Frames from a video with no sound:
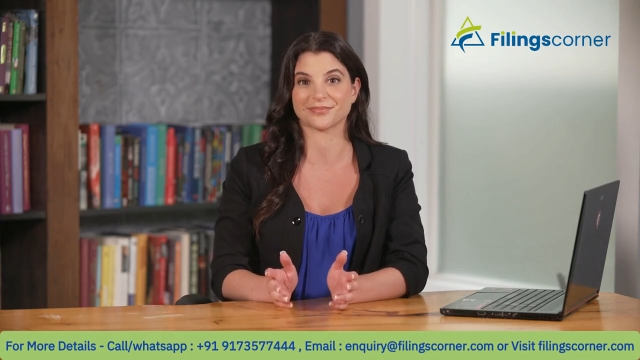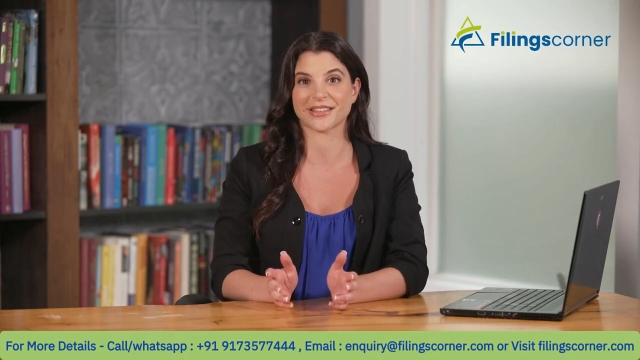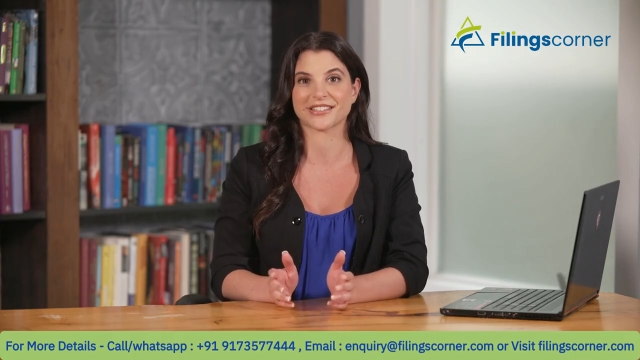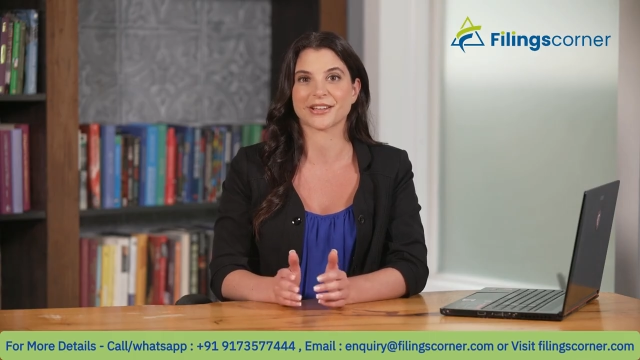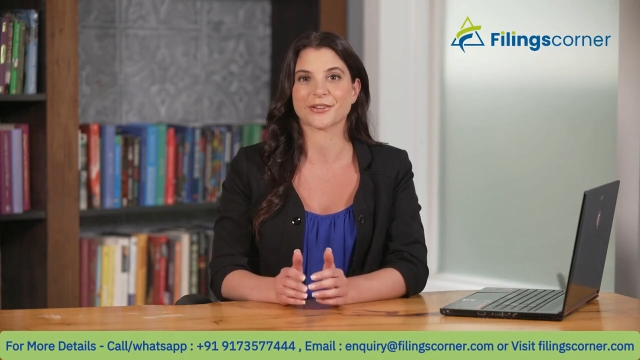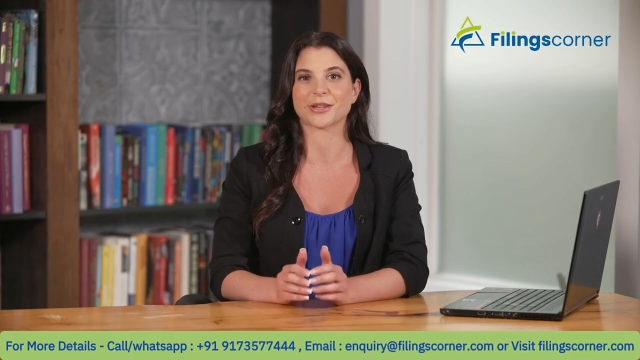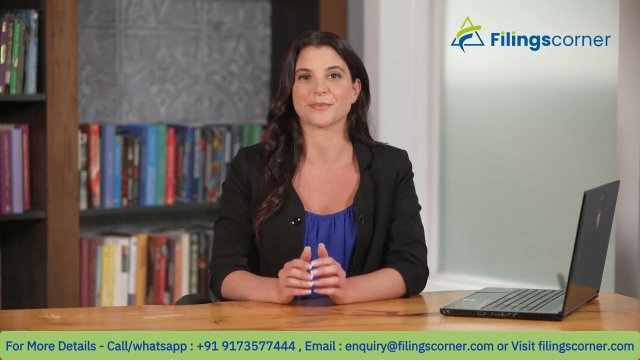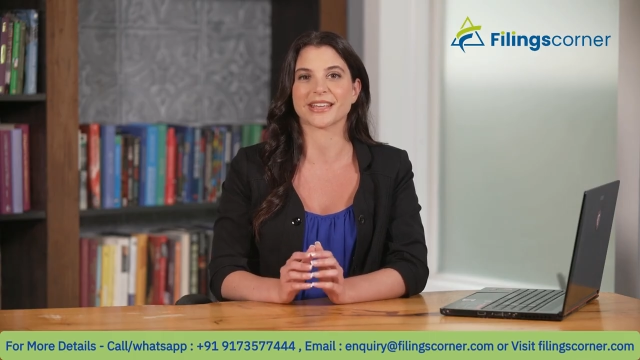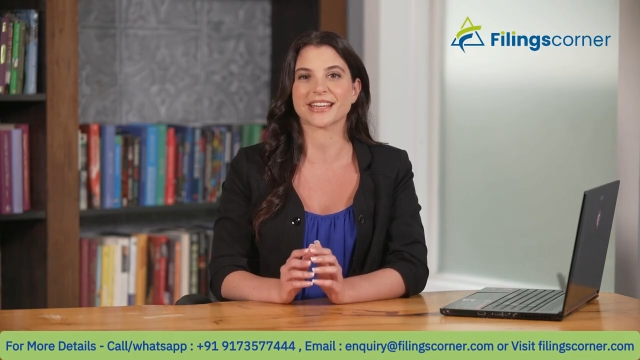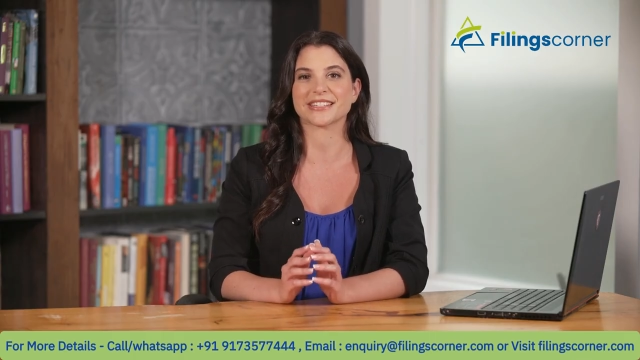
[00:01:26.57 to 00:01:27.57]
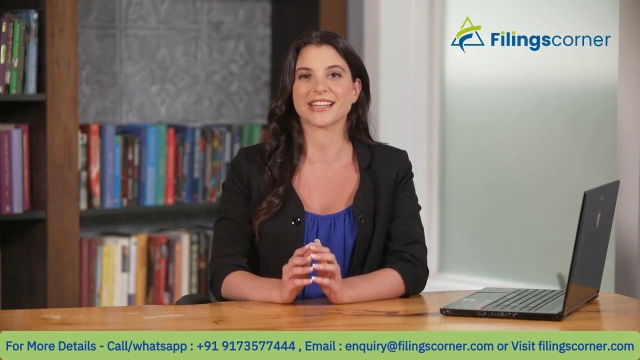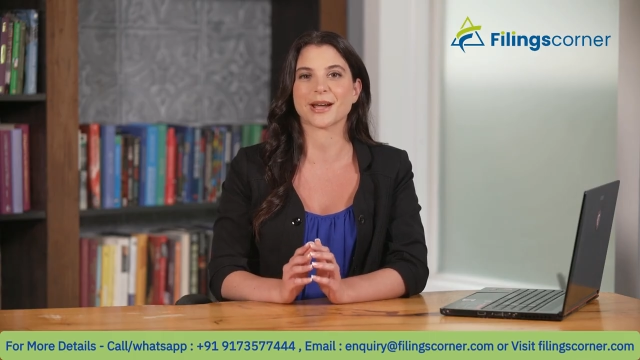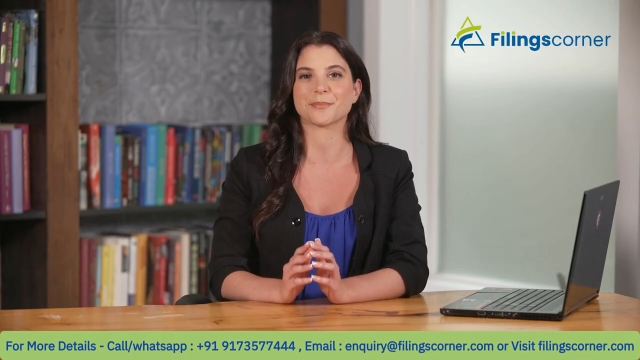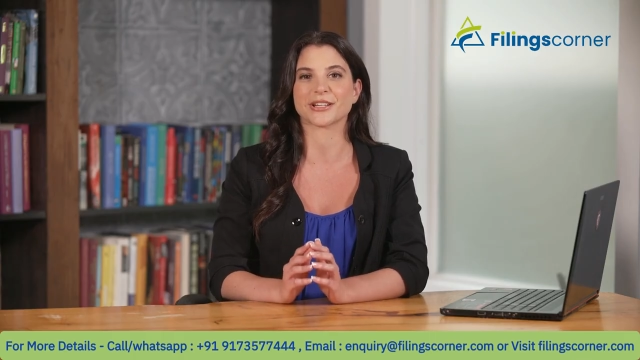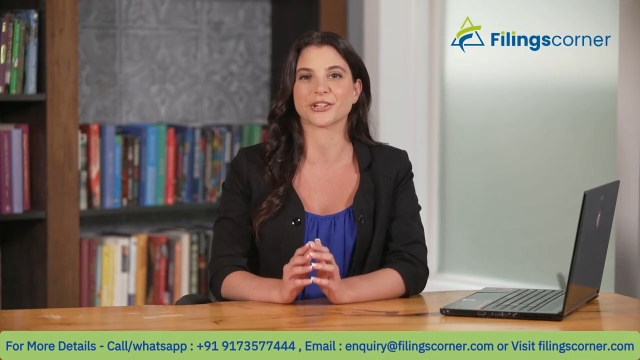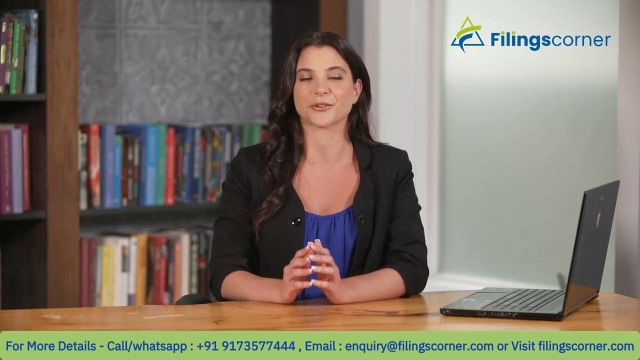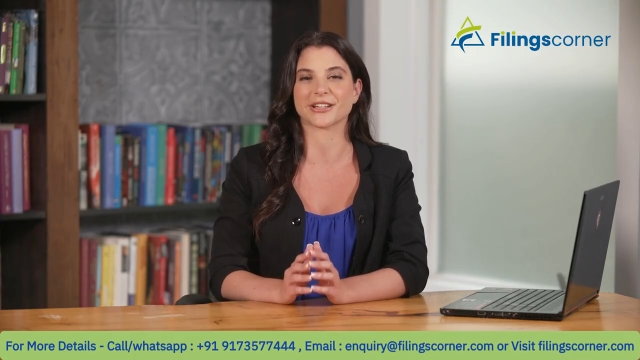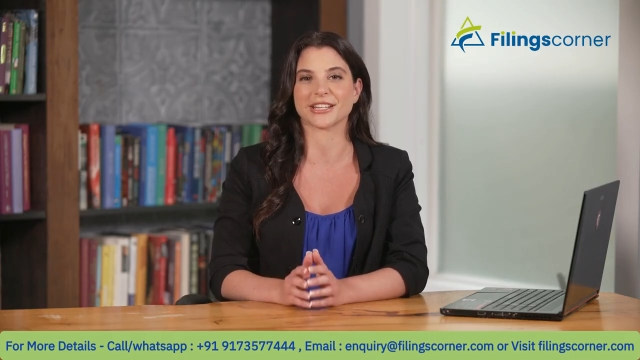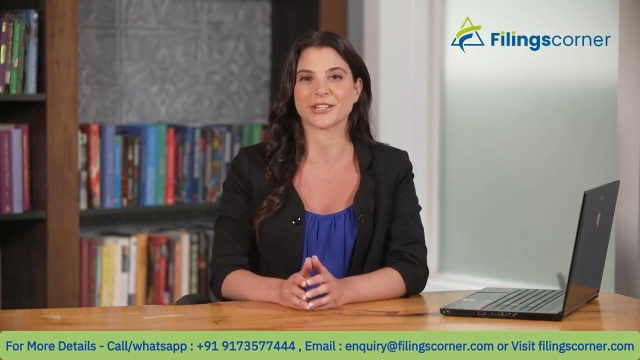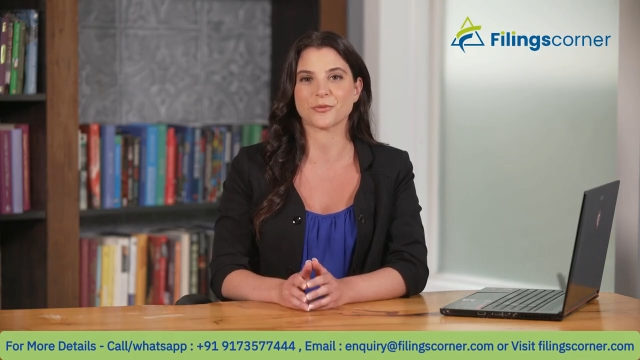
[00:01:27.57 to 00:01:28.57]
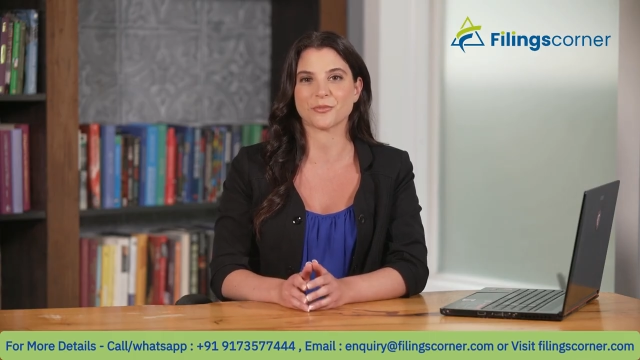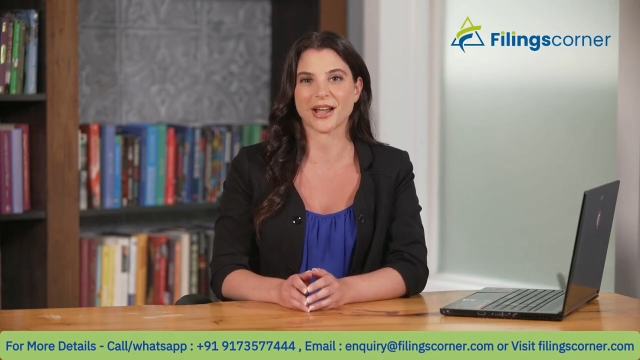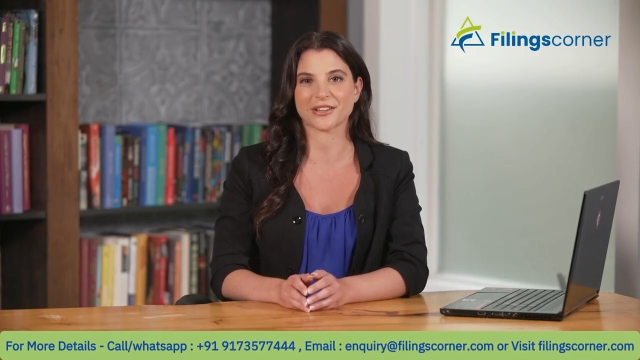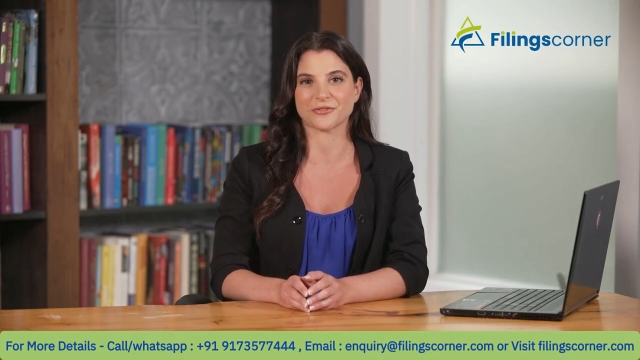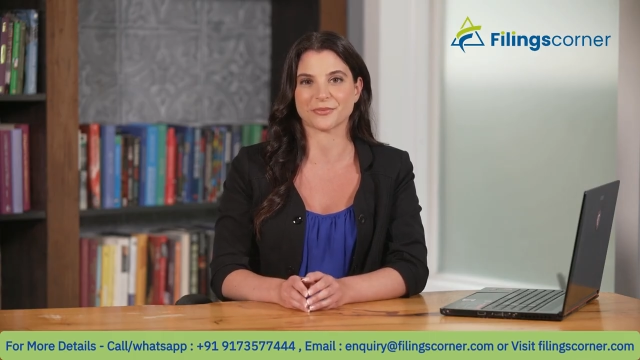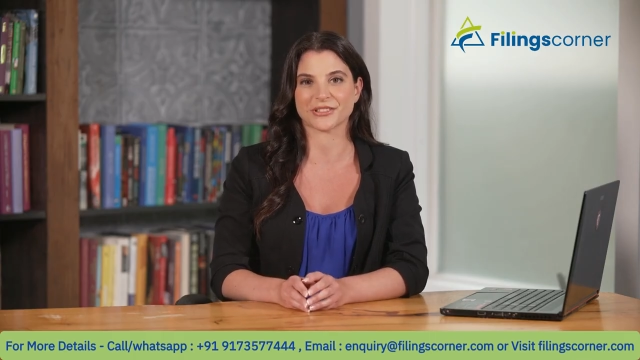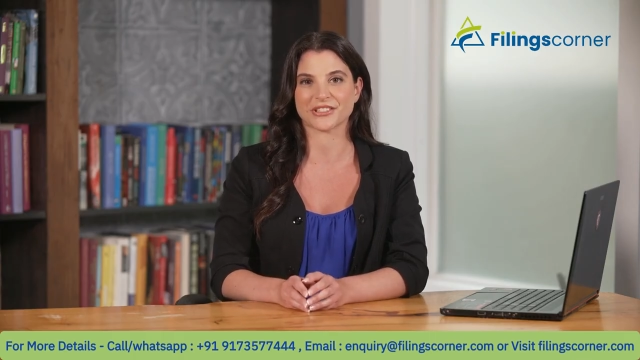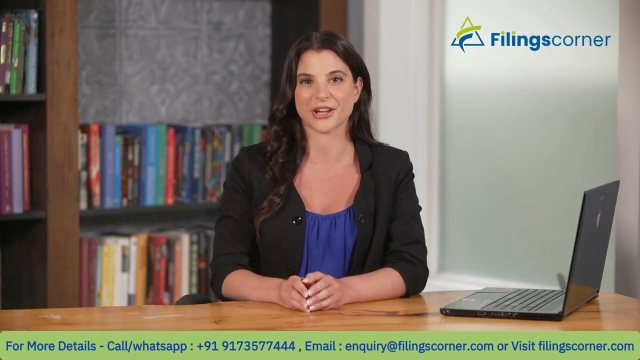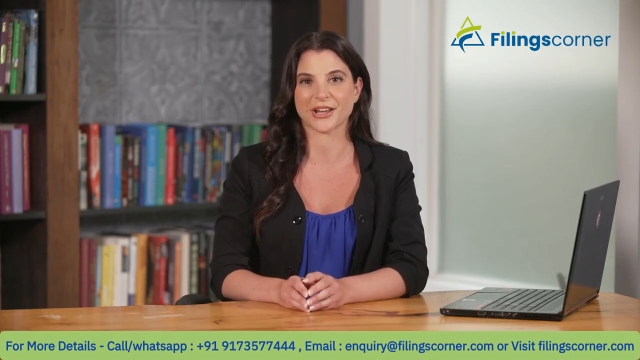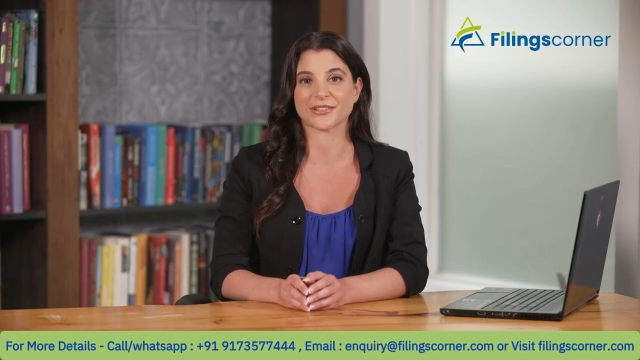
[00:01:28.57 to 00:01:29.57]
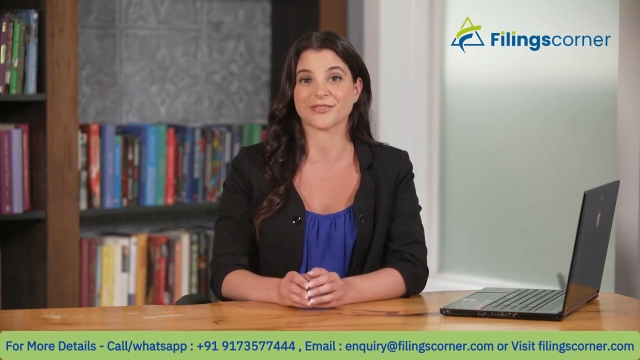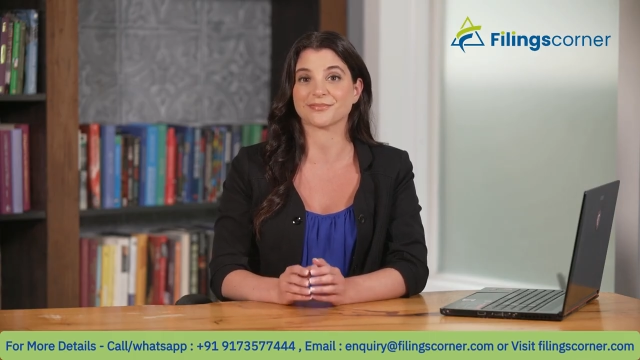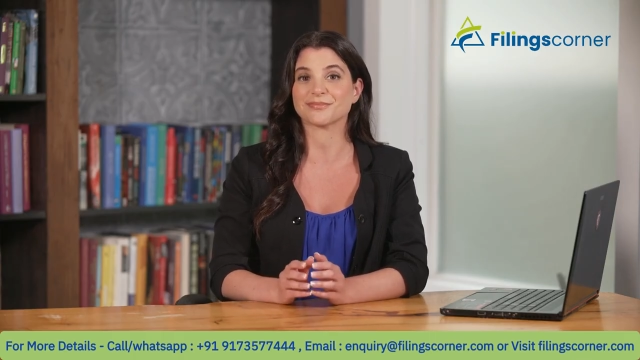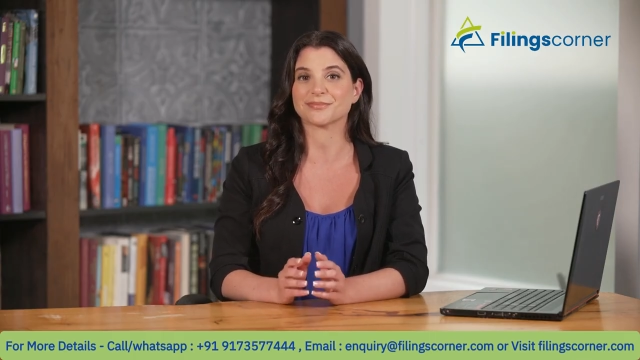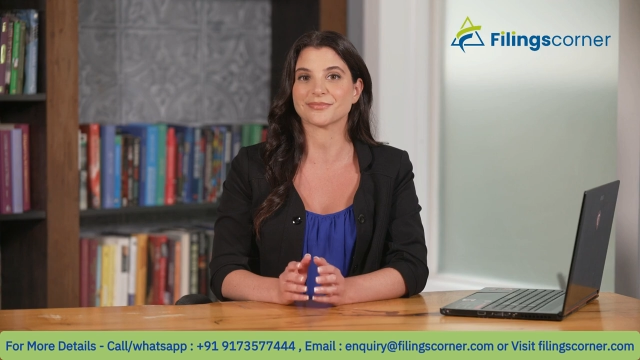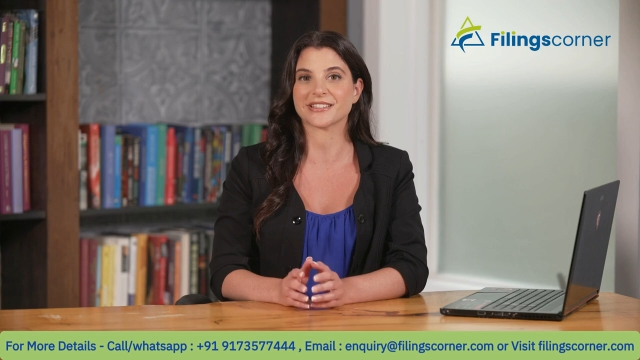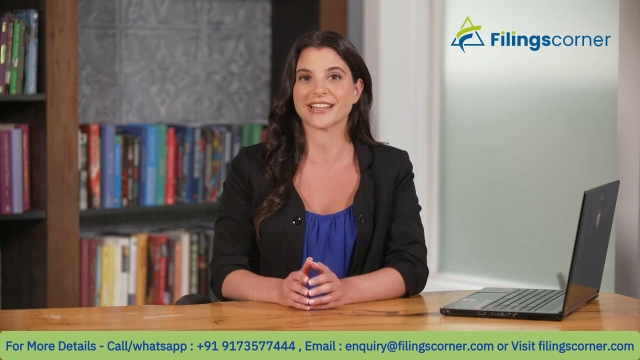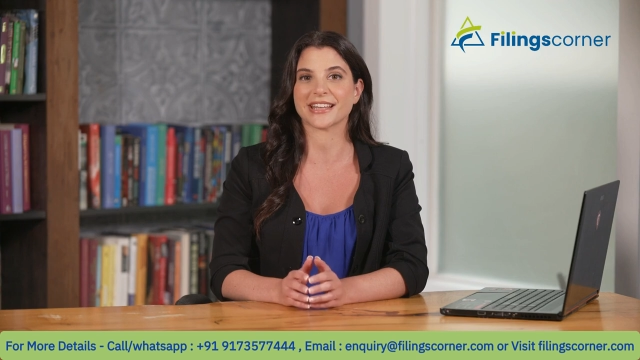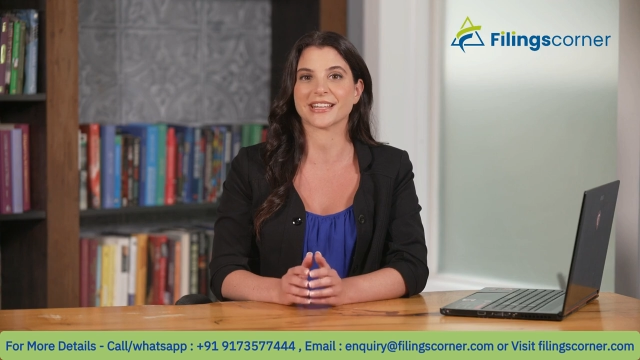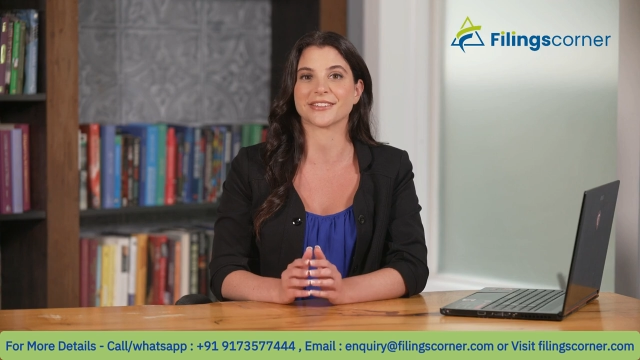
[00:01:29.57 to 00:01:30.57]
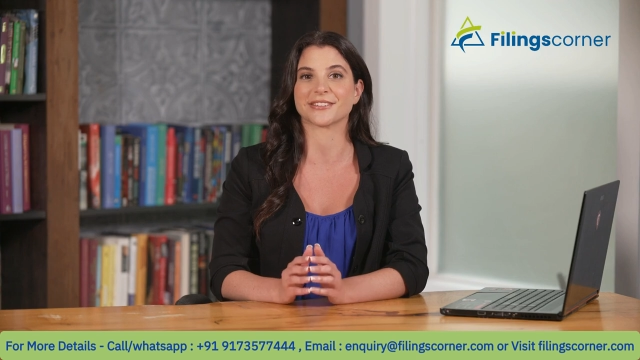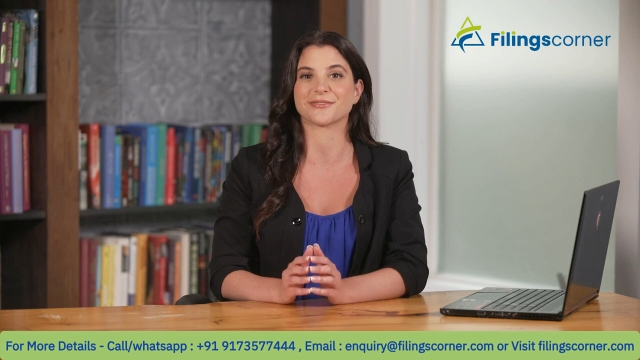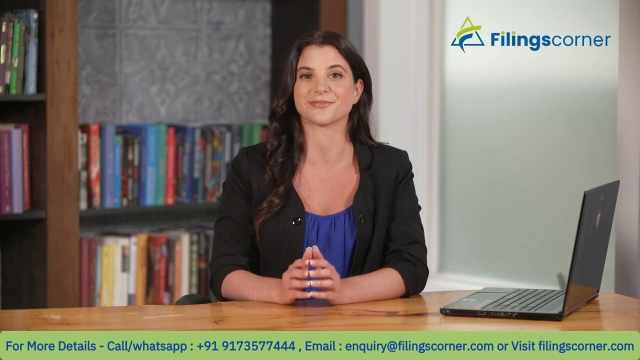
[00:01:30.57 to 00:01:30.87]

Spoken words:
This eliminates ambiguity right from the start. Second,